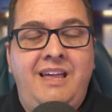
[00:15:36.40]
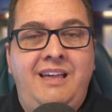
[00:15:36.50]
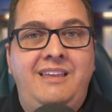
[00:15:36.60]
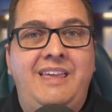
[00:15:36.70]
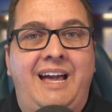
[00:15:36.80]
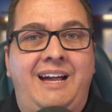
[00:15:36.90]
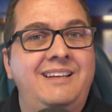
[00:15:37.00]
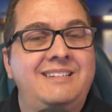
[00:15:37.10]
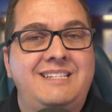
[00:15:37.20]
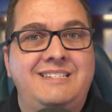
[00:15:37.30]
yeah,
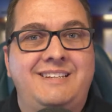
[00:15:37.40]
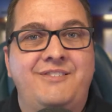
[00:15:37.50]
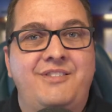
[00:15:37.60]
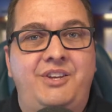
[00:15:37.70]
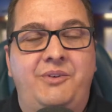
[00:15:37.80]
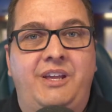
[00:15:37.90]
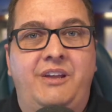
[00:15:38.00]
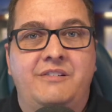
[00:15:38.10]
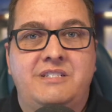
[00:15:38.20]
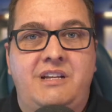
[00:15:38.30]
it's easier than doing it
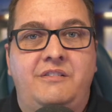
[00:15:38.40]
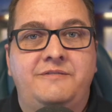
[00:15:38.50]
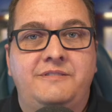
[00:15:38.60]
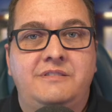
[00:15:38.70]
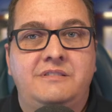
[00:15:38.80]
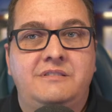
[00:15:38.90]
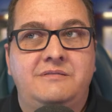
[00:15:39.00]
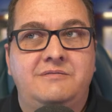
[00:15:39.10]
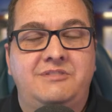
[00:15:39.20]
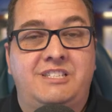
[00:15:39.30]
yourself,
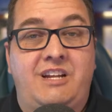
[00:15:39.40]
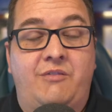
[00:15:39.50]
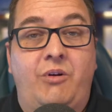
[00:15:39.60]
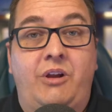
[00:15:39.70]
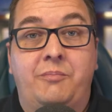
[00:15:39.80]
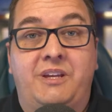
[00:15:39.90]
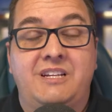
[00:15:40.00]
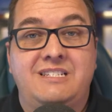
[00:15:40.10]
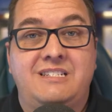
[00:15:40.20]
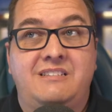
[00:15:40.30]
which is ironic
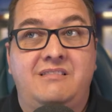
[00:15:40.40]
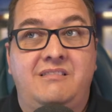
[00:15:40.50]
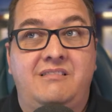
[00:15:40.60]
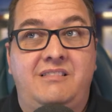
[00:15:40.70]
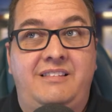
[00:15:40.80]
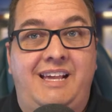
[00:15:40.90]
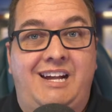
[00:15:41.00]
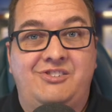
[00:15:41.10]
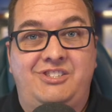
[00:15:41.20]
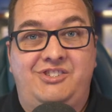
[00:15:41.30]
because they
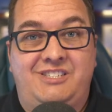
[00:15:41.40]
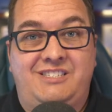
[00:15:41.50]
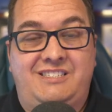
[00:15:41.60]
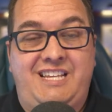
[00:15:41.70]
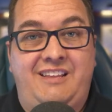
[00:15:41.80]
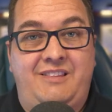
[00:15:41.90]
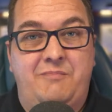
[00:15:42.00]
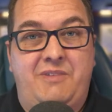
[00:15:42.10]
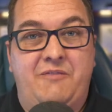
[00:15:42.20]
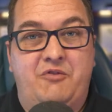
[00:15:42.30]
actually just take
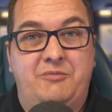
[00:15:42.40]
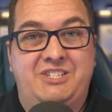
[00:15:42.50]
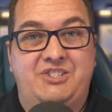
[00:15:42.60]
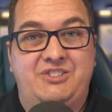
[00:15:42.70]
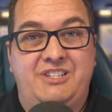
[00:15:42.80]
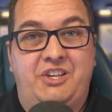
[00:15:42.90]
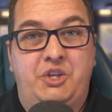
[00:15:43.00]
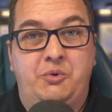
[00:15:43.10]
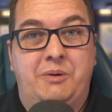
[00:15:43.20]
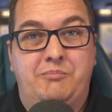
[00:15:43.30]
the information that
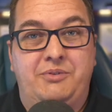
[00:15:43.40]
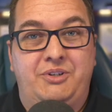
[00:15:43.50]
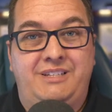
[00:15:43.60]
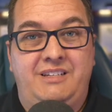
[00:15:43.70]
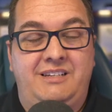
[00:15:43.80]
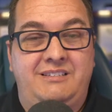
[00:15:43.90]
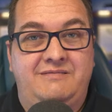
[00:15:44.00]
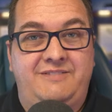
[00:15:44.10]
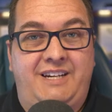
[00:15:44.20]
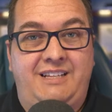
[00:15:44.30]
you input and
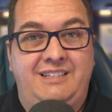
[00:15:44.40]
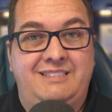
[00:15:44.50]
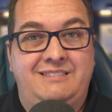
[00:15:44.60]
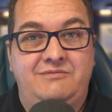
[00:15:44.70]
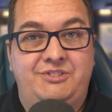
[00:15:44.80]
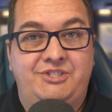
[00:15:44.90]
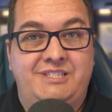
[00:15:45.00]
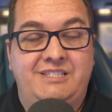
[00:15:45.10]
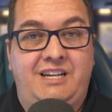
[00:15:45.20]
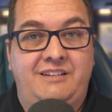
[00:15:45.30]
file it, which
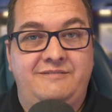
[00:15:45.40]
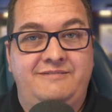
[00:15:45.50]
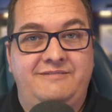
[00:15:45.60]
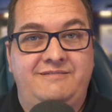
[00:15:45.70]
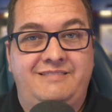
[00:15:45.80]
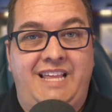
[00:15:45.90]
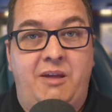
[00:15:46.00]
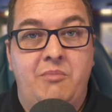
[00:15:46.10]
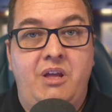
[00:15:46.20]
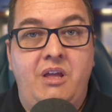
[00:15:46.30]
is kind of
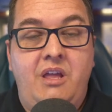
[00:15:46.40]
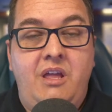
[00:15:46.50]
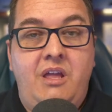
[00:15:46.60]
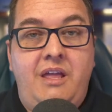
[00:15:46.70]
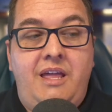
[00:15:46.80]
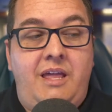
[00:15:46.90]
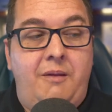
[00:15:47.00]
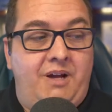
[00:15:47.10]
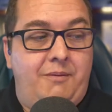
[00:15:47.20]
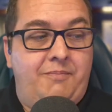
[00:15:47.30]
lame, in
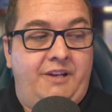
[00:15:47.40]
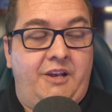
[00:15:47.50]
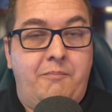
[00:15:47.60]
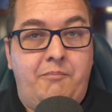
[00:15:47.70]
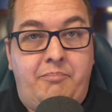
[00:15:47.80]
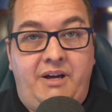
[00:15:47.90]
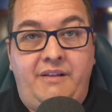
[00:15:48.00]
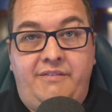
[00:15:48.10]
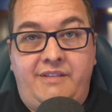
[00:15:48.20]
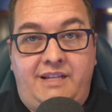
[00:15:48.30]
my opinion, but
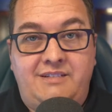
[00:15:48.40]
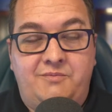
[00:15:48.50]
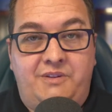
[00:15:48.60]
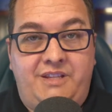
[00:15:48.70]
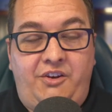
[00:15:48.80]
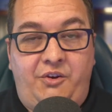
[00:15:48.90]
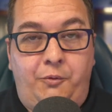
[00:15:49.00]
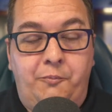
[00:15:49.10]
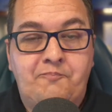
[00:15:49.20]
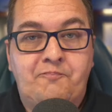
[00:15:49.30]
that's what they
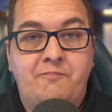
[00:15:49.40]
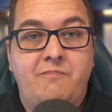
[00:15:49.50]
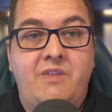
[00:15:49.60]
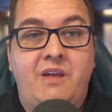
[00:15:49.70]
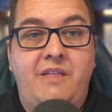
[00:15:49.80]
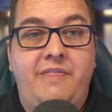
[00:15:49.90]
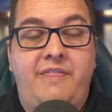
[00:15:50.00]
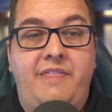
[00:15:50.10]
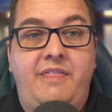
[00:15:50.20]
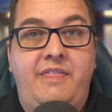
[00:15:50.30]
do.
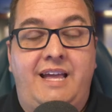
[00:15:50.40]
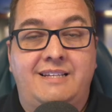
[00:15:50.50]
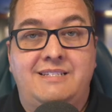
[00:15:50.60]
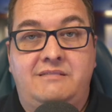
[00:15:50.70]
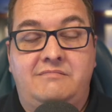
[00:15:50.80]
That's